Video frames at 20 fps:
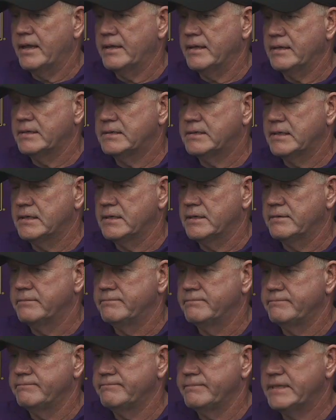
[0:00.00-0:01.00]

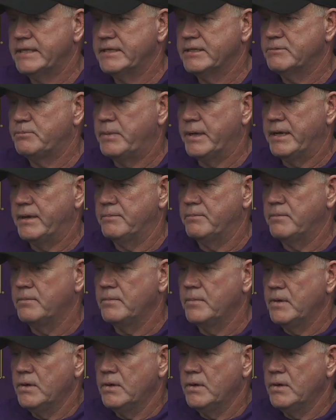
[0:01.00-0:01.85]
that has been